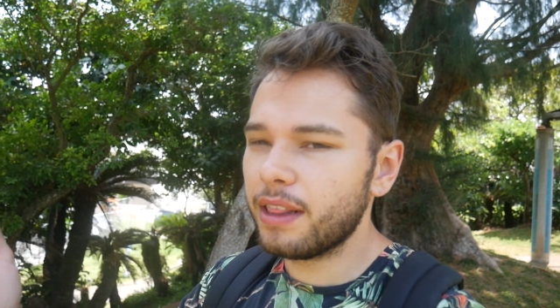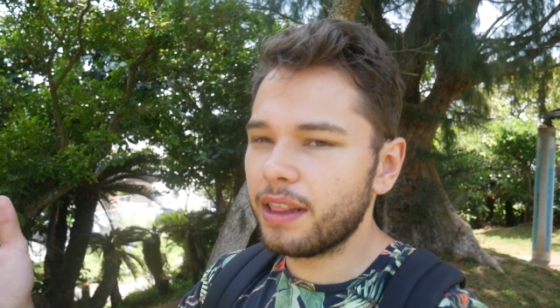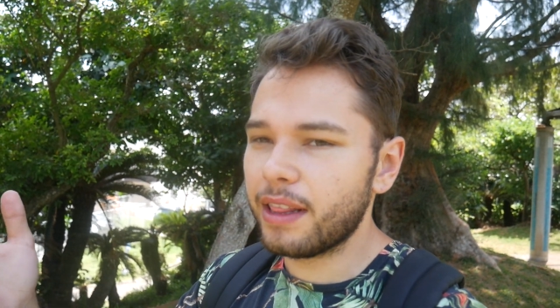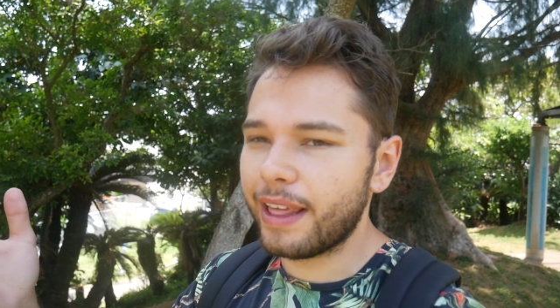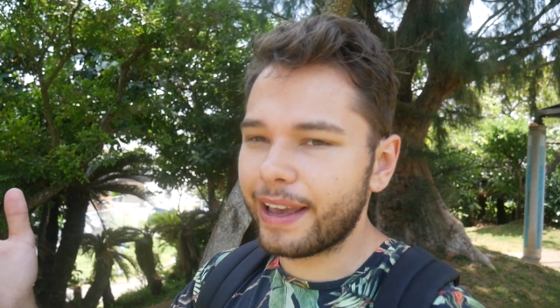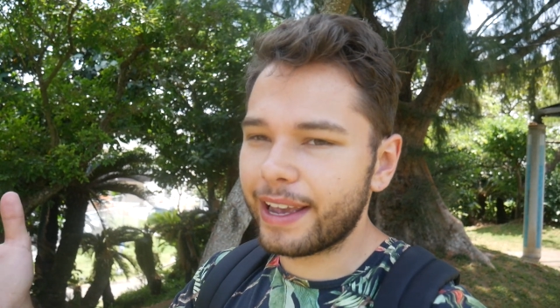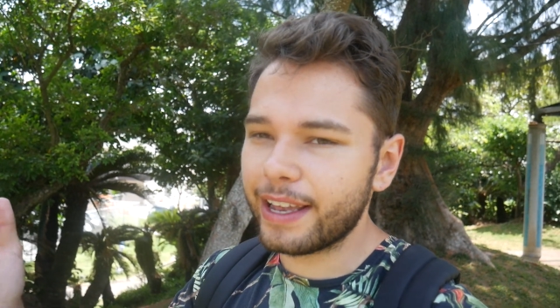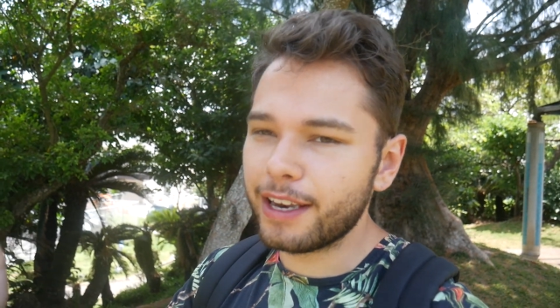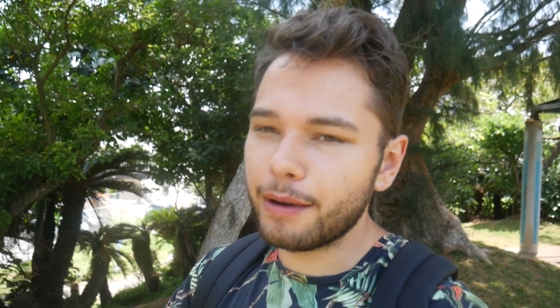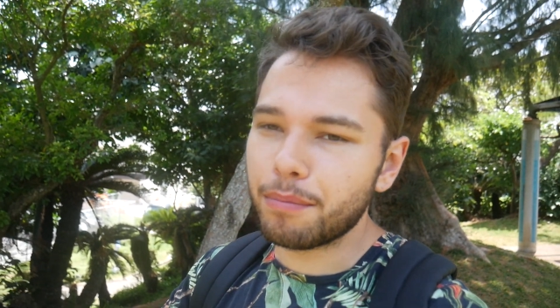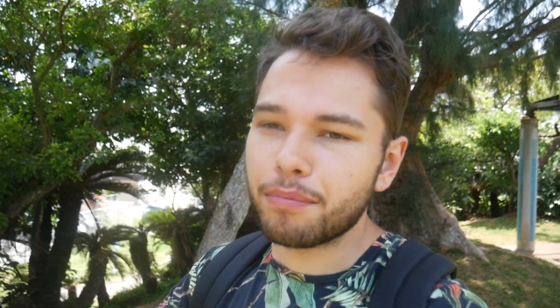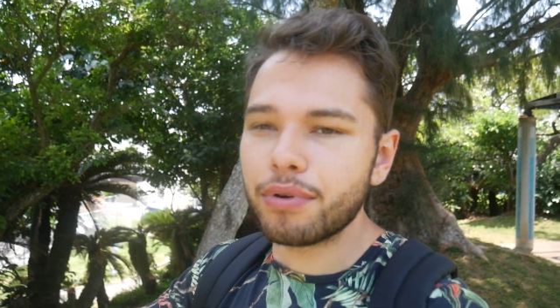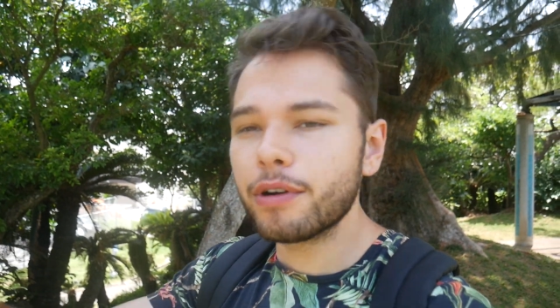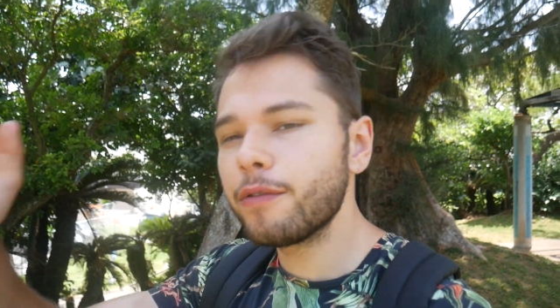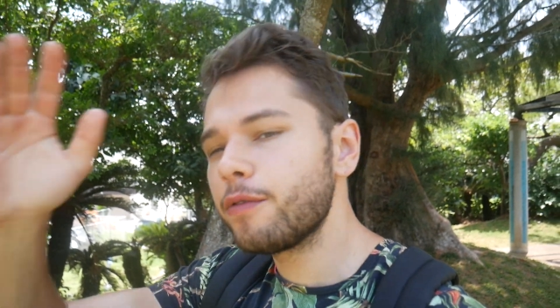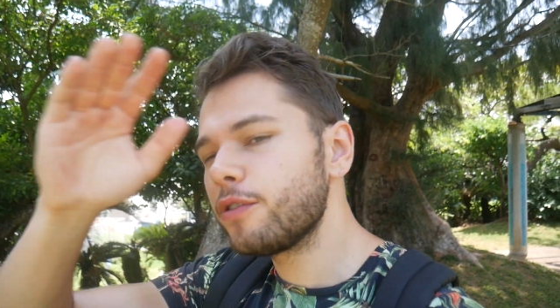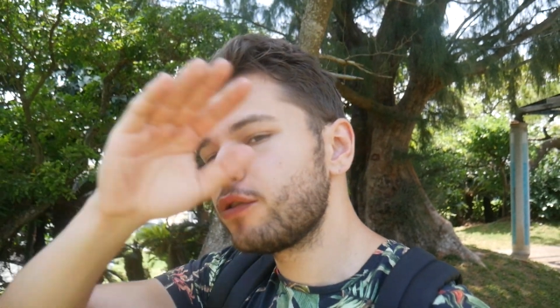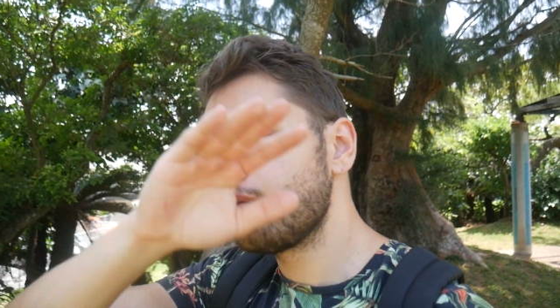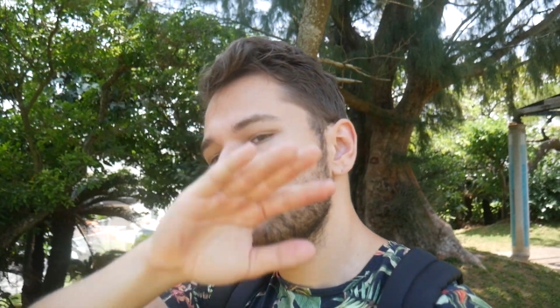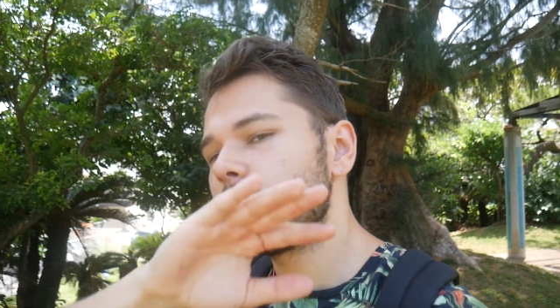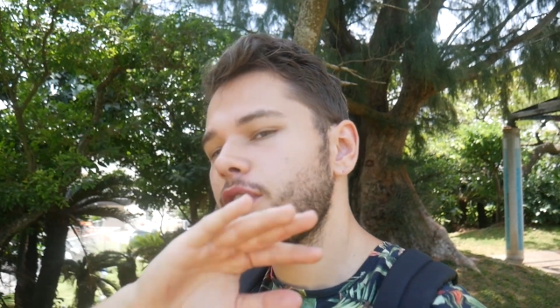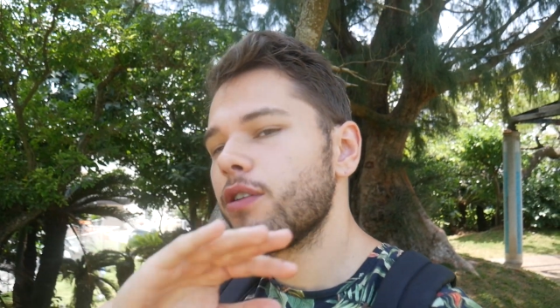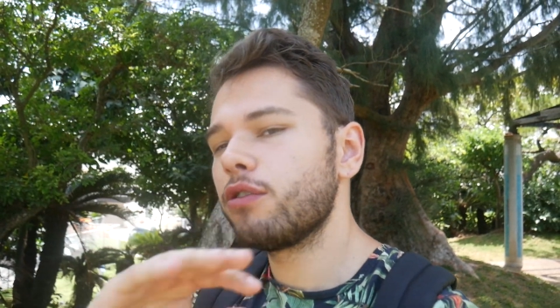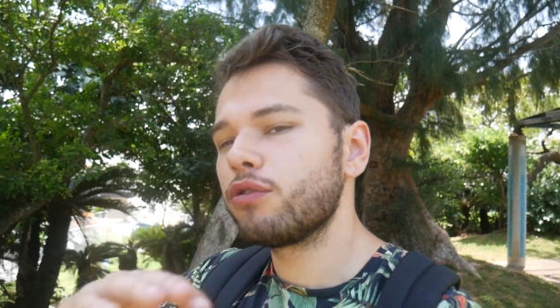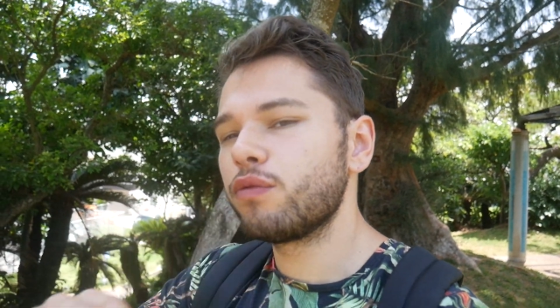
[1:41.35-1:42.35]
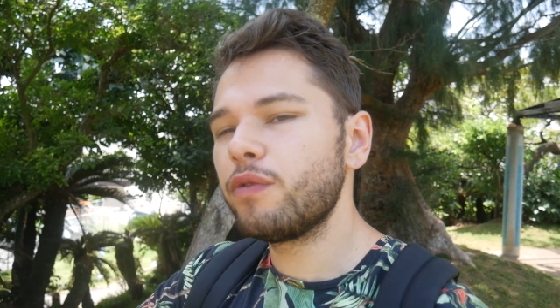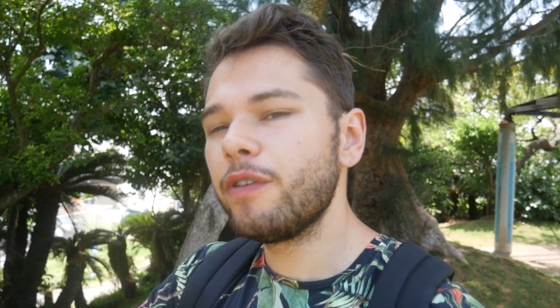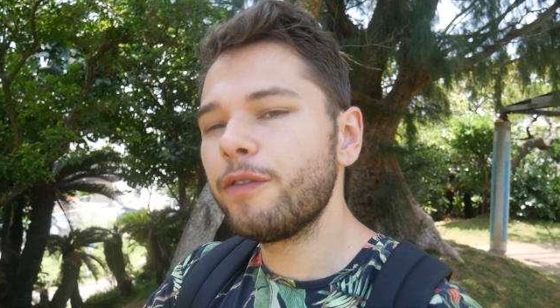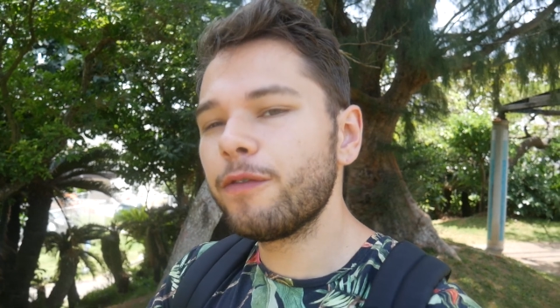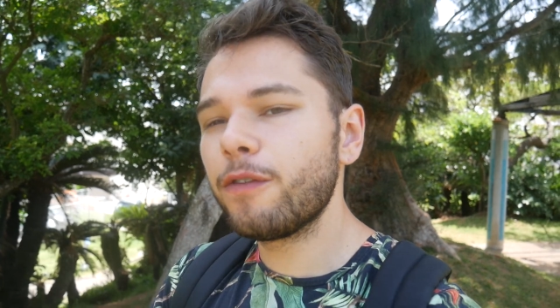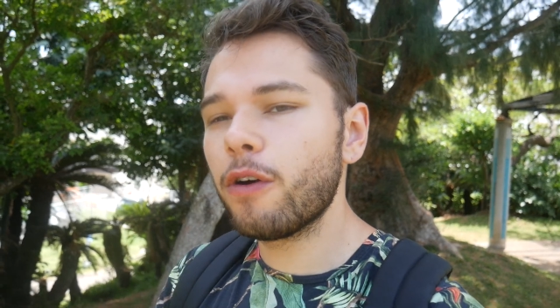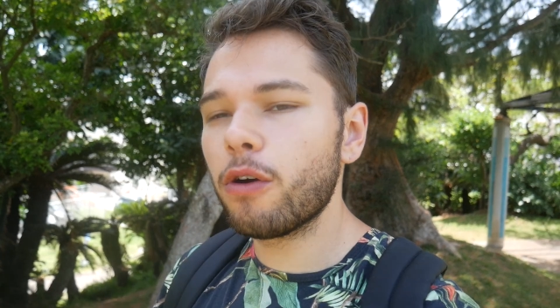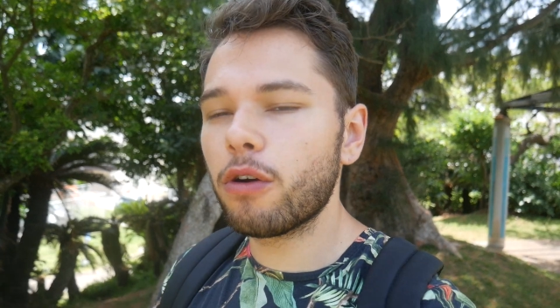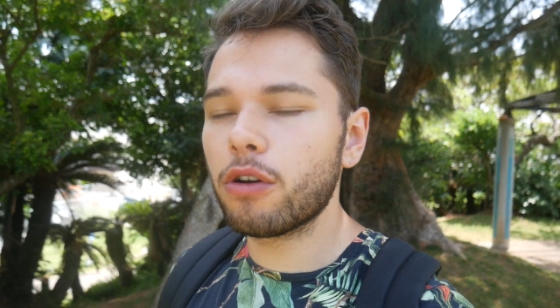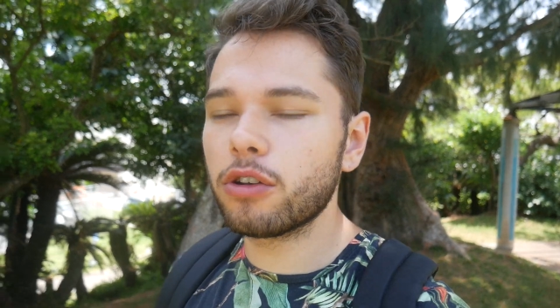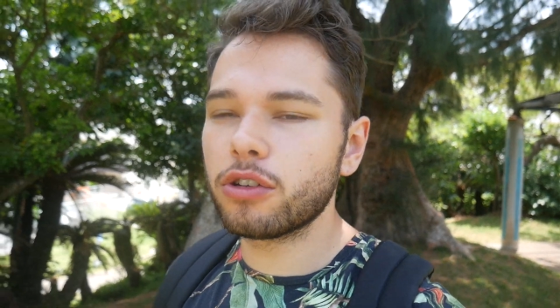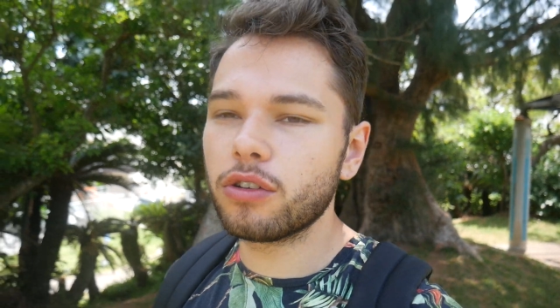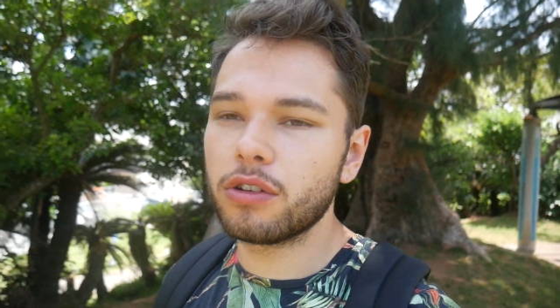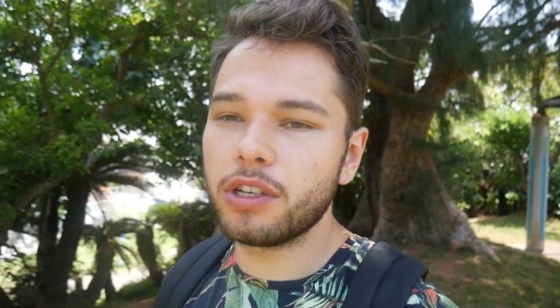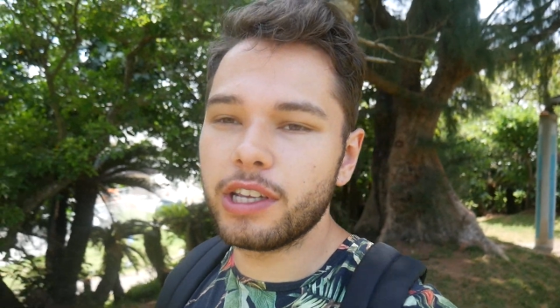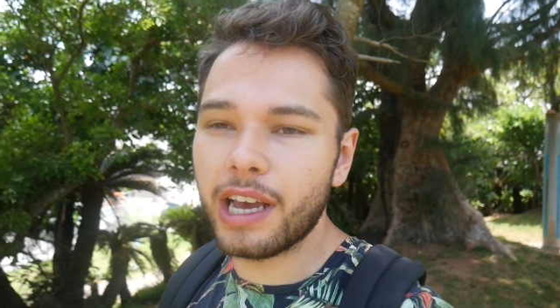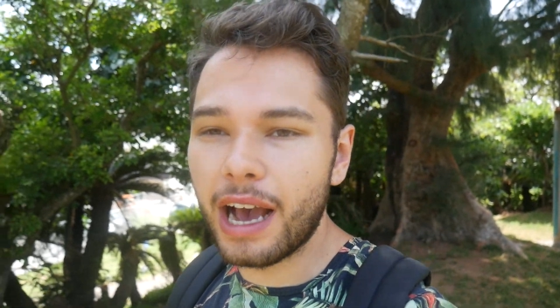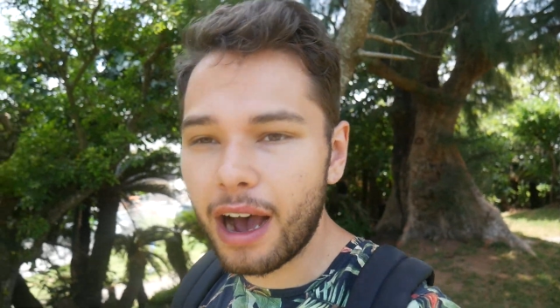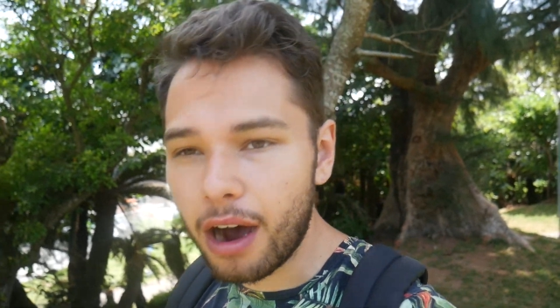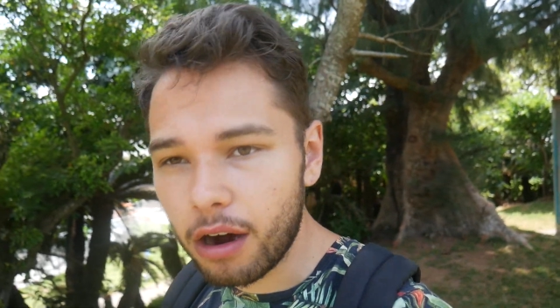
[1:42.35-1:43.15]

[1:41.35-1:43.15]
Like in the previous videos, we focused on the